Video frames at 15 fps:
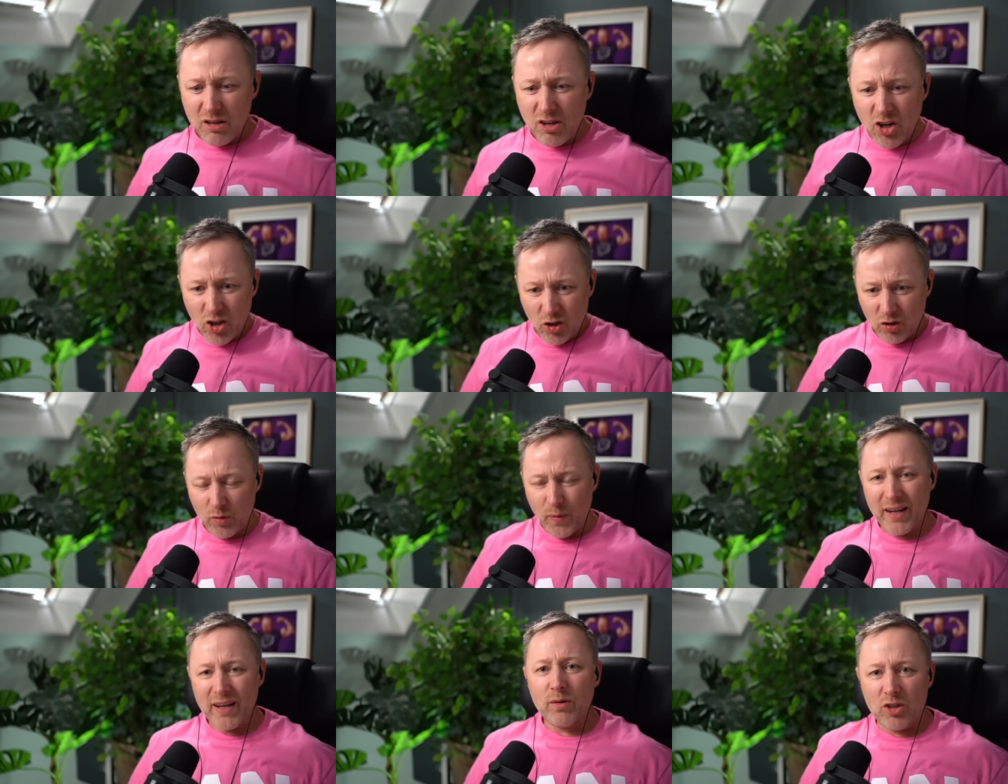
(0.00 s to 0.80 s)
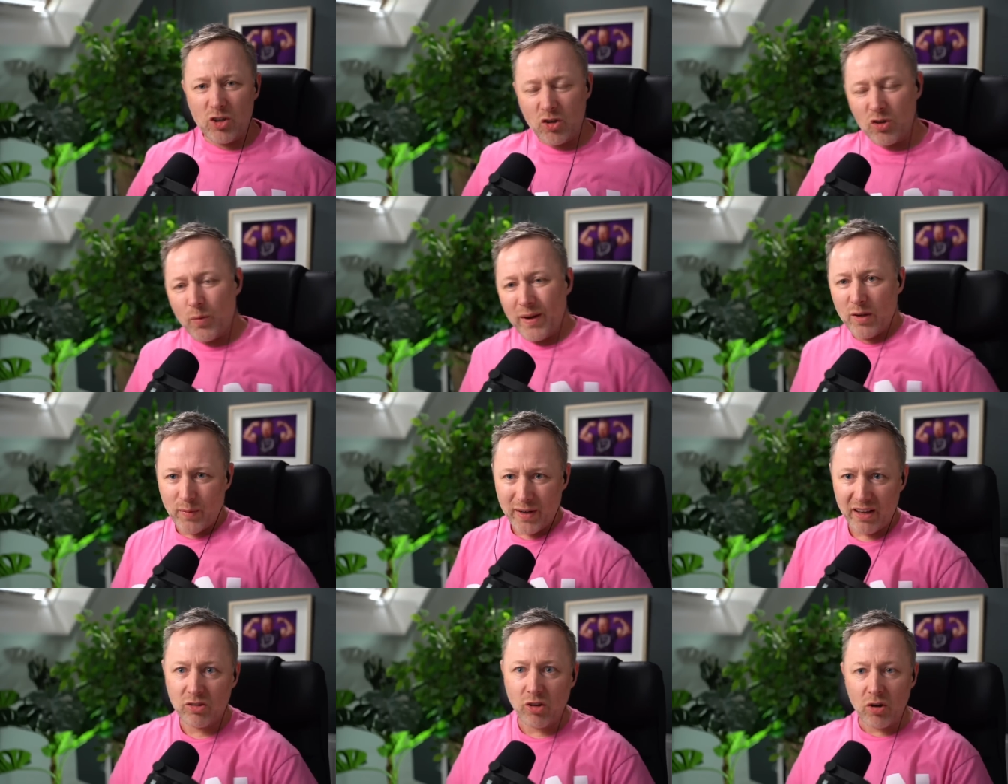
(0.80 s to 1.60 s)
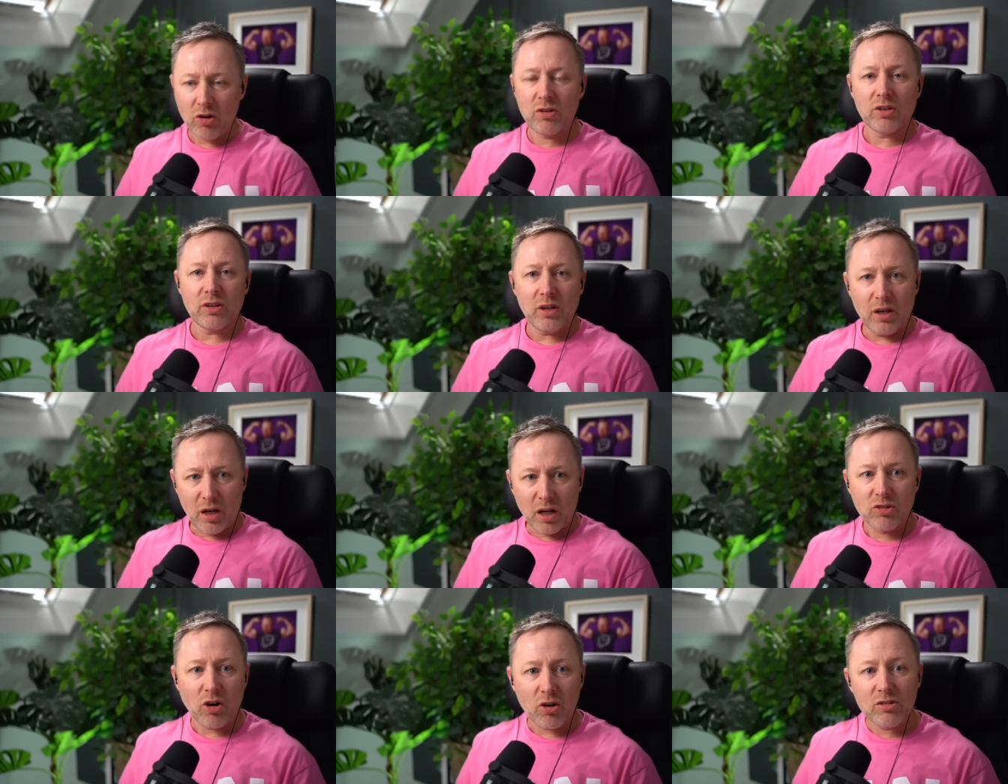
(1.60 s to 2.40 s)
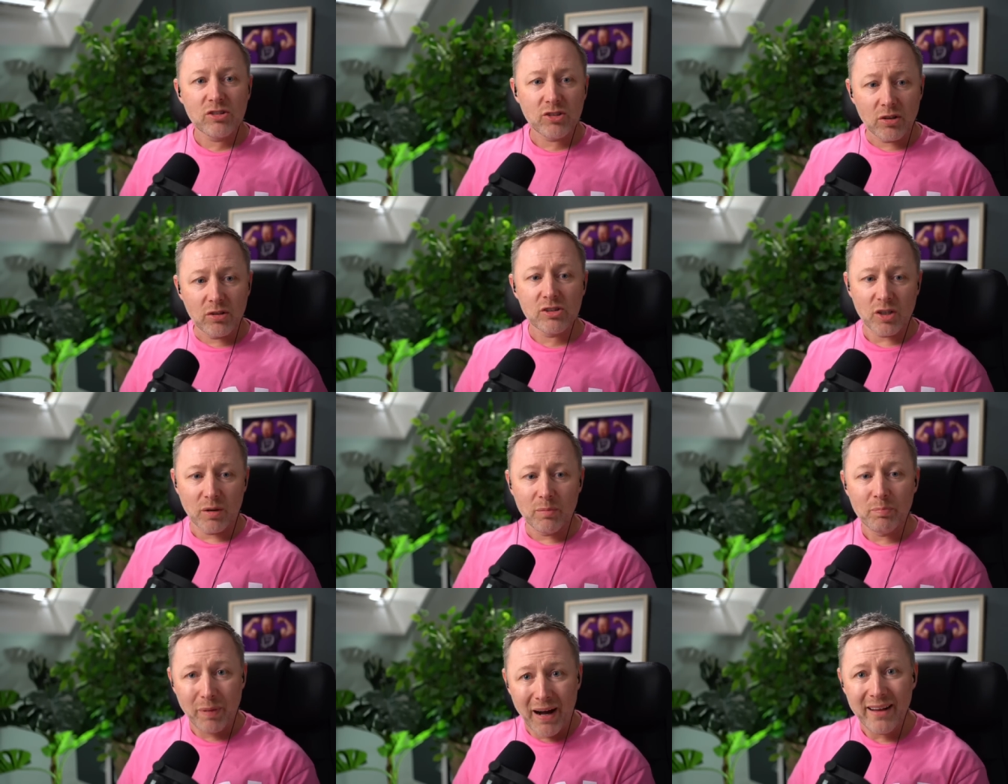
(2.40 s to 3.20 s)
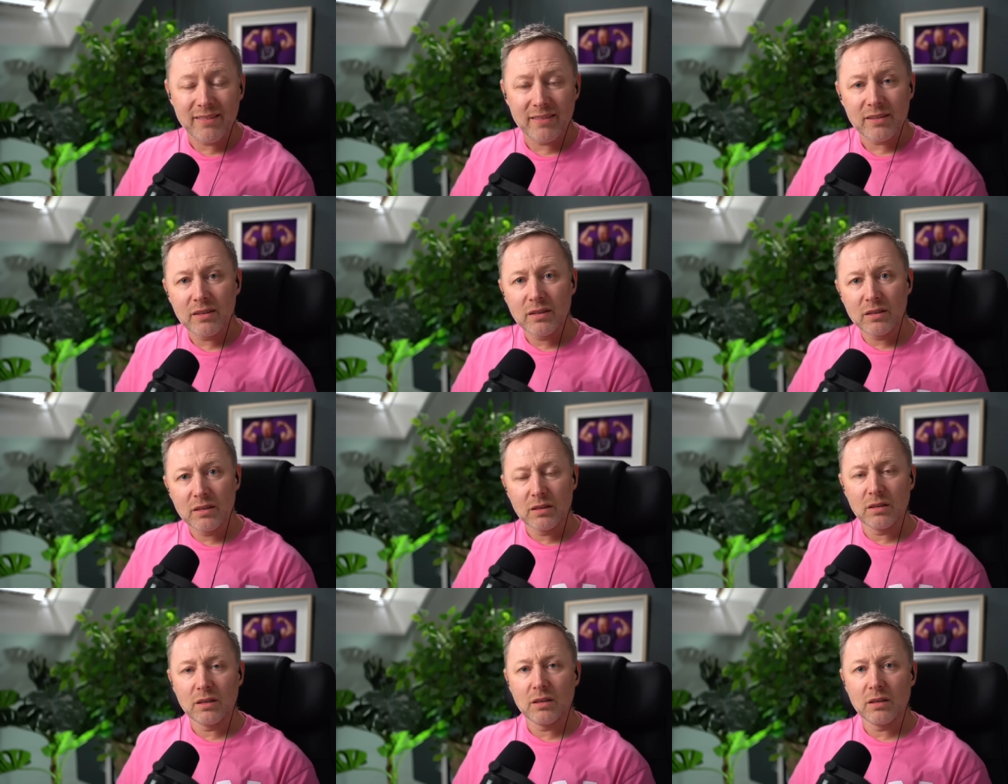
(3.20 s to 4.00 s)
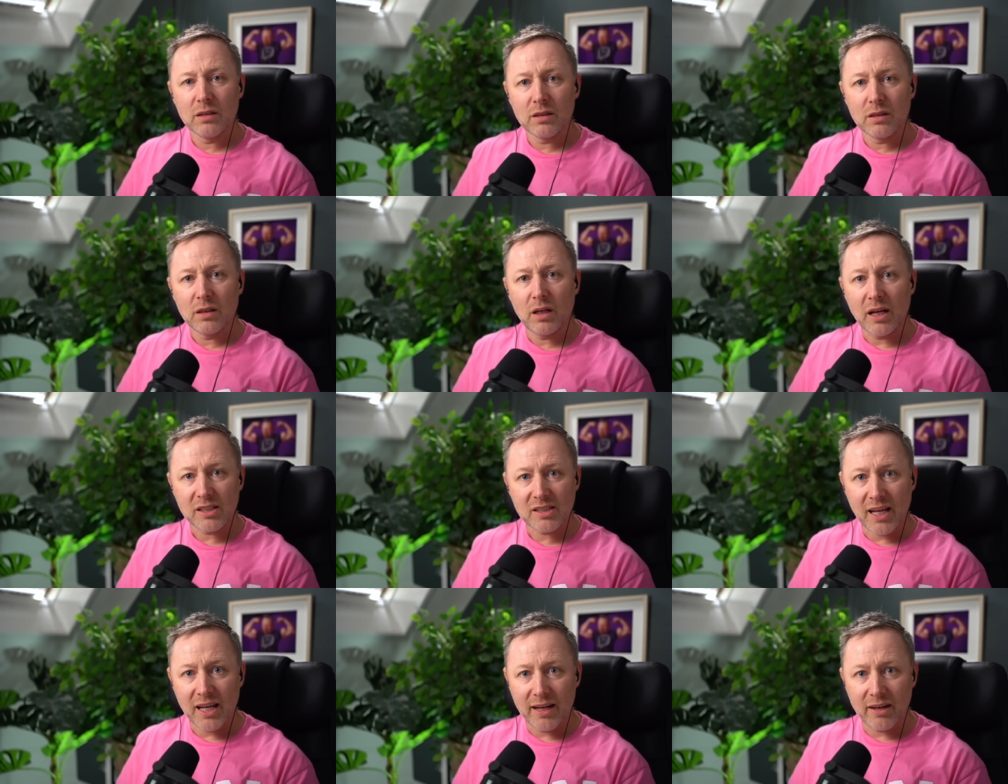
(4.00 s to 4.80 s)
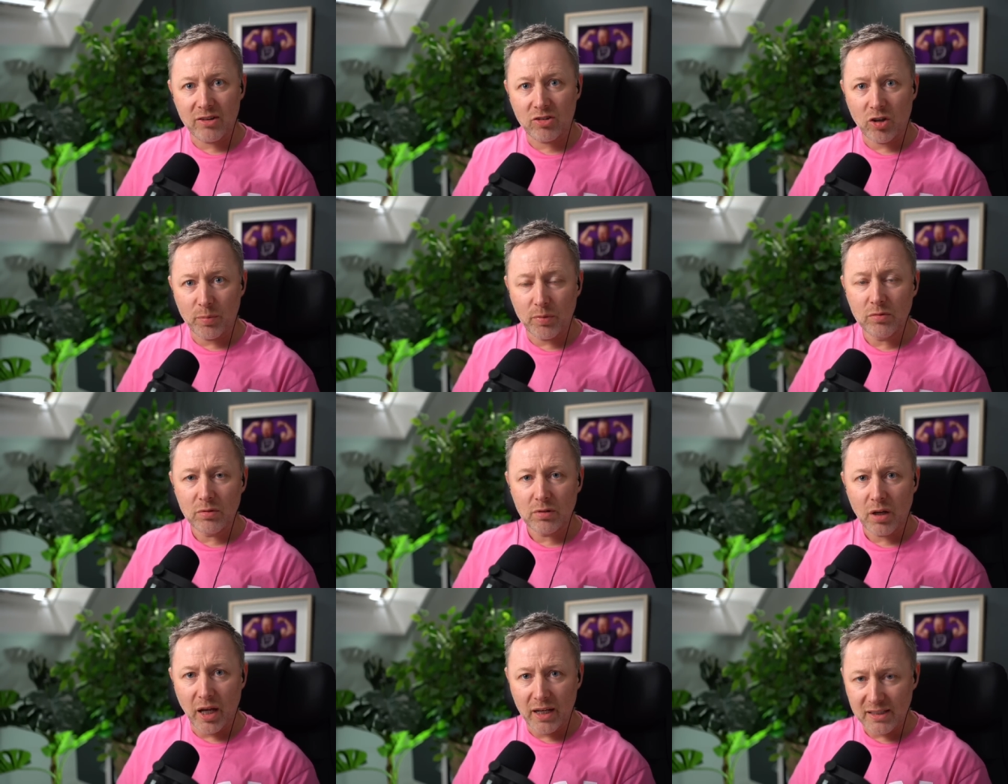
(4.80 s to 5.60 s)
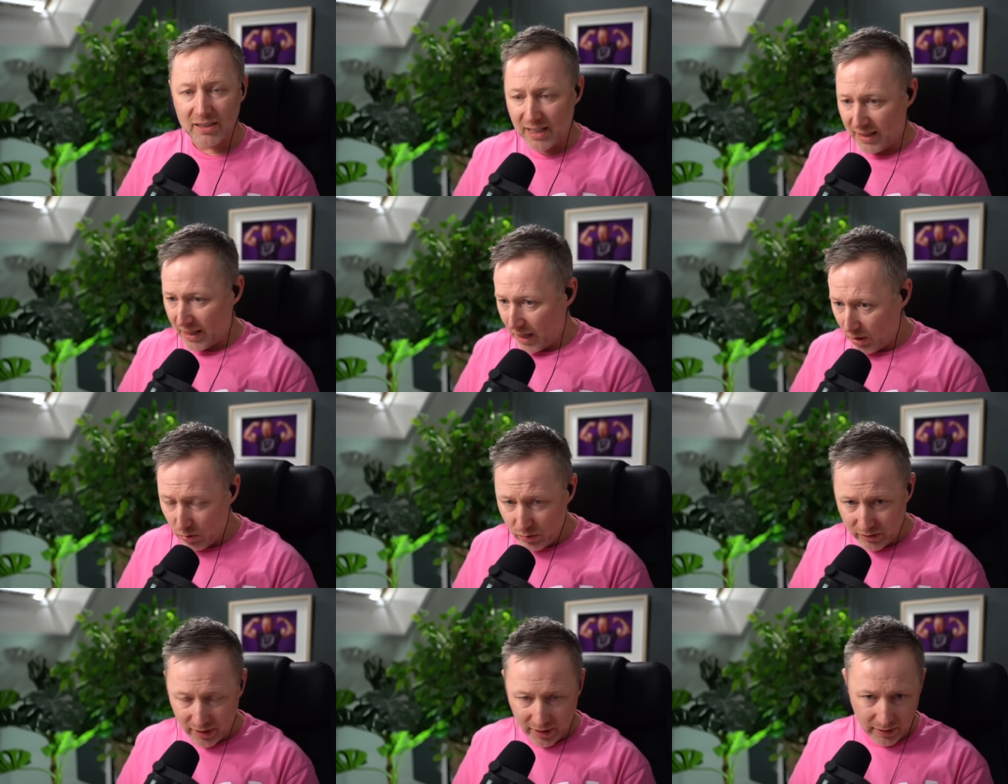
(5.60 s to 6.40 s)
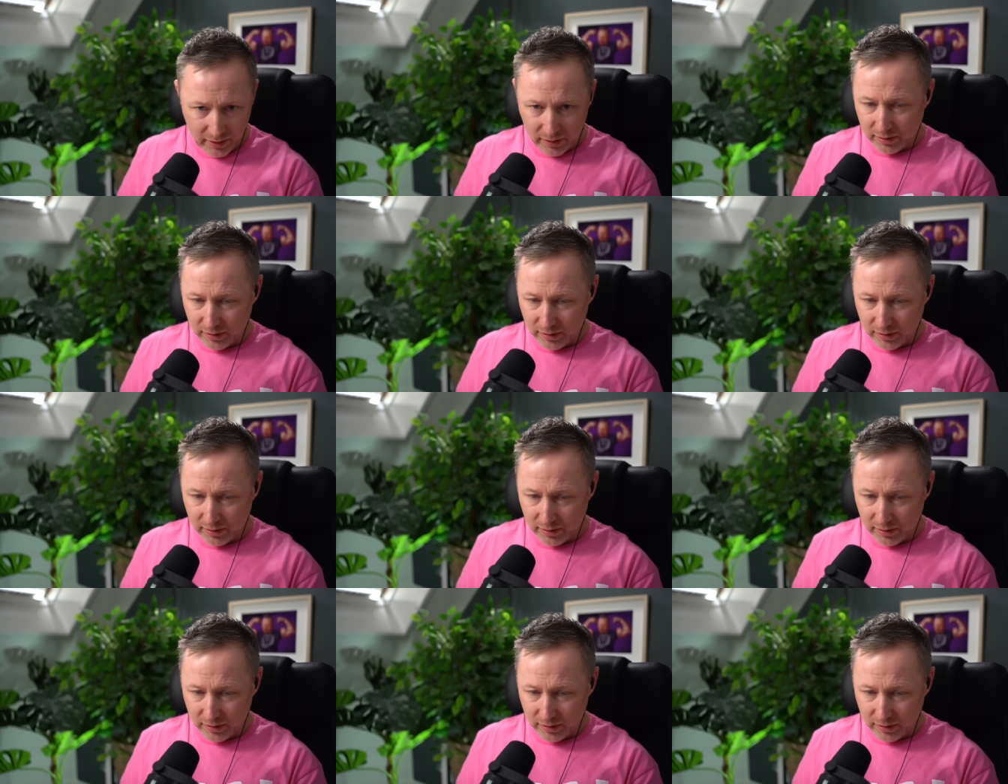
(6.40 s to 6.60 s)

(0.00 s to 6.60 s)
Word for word: You know the way you know the way when a dog a dog's done something bad and it's getting into trouble and it's doing that whole thing.